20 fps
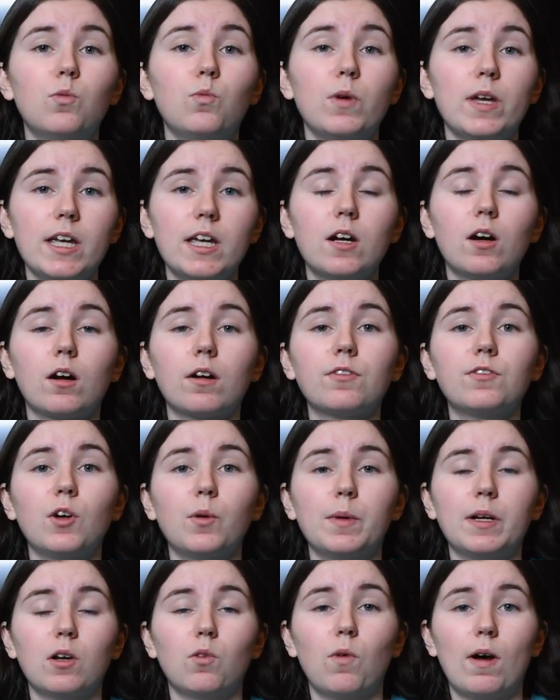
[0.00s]
we are
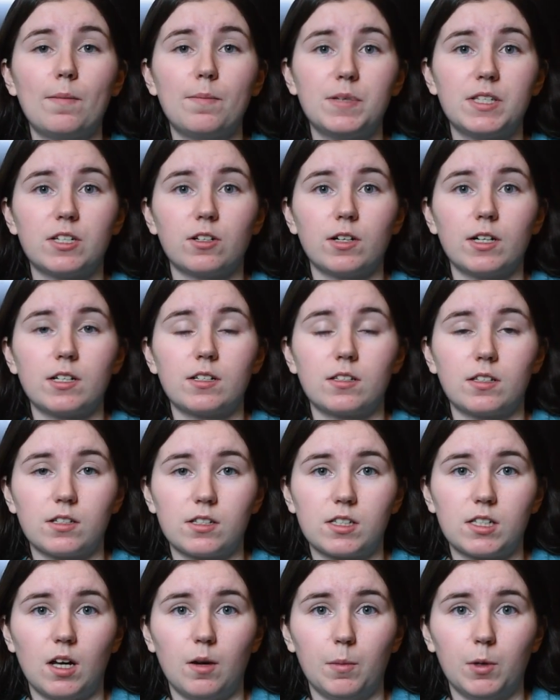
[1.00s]
filming a web series this
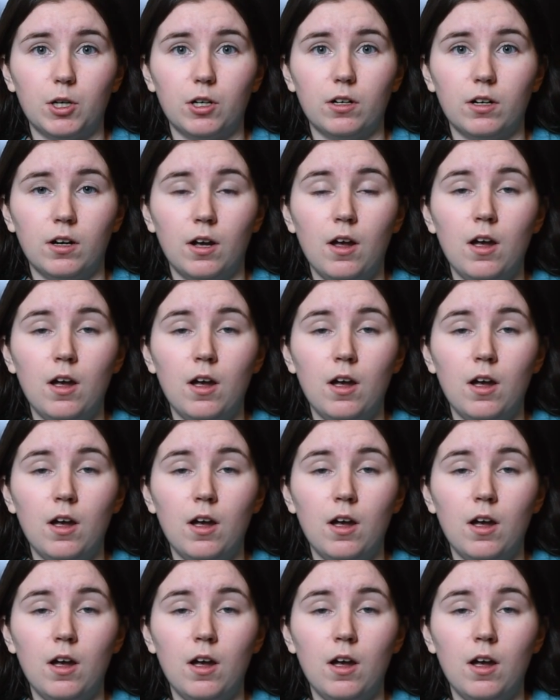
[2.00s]
summer.